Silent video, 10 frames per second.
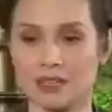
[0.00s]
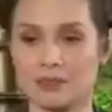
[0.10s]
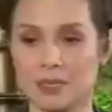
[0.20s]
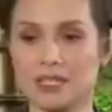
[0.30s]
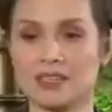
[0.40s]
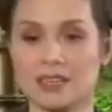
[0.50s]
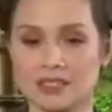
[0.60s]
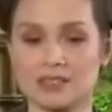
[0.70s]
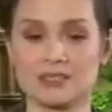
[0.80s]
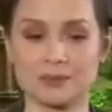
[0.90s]
I mean,
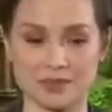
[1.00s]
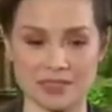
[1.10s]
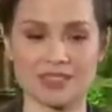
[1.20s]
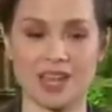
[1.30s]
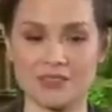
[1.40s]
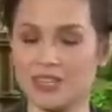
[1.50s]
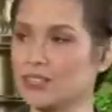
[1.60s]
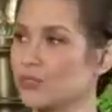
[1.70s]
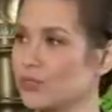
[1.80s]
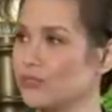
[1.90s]
yes, to have any
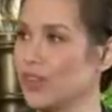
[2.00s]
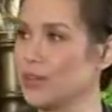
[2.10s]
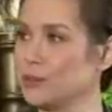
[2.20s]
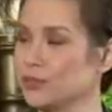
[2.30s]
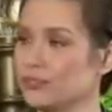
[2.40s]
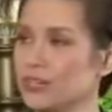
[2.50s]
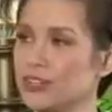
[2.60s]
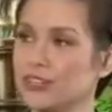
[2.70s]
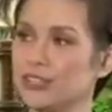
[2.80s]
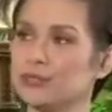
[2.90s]
sort of viable career,
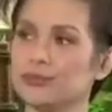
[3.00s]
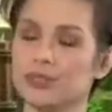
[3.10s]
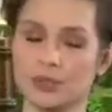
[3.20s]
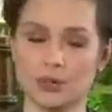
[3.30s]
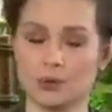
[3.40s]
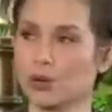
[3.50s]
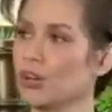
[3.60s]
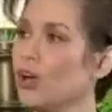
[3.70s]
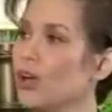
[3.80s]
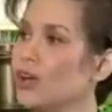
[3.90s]
you need to work
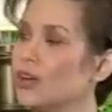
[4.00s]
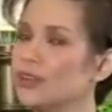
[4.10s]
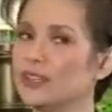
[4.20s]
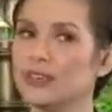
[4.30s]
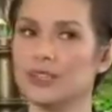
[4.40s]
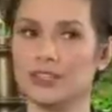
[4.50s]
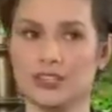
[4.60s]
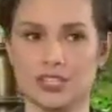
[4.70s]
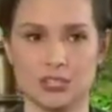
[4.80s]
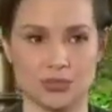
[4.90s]
hard. You
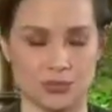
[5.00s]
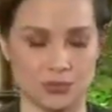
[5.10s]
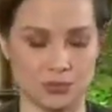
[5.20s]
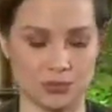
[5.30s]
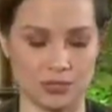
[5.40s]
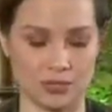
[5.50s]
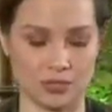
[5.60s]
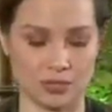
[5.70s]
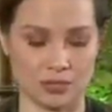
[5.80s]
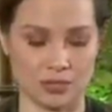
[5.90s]
need to,
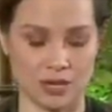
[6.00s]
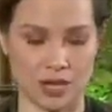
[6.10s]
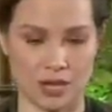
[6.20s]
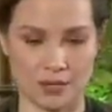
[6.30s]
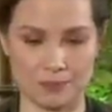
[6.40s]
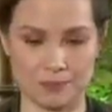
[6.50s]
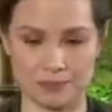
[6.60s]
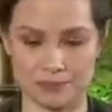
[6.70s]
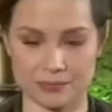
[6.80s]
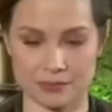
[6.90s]

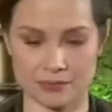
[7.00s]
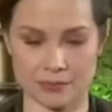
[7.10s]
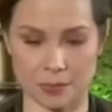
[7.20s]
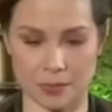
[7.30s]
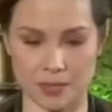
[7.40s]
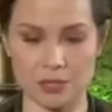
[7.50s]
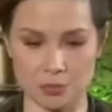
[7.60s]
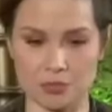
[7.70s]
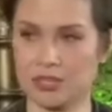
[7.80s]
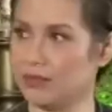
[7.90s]
you know,
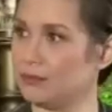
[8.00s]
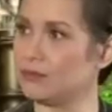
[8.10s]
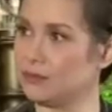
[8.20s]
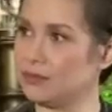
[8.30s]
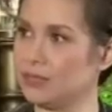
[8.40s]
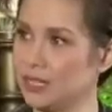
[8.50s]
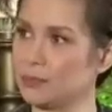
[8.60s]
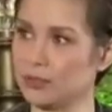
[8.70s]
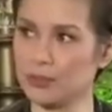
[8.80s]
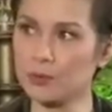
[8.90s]
you got to
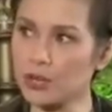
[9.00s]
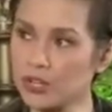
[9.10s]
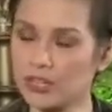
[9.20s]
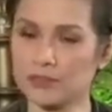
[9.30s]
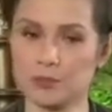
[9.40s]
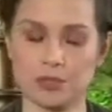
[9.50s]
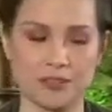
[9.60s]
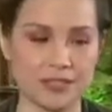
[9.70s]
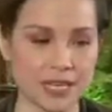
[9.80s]
put in the work. You have to put in the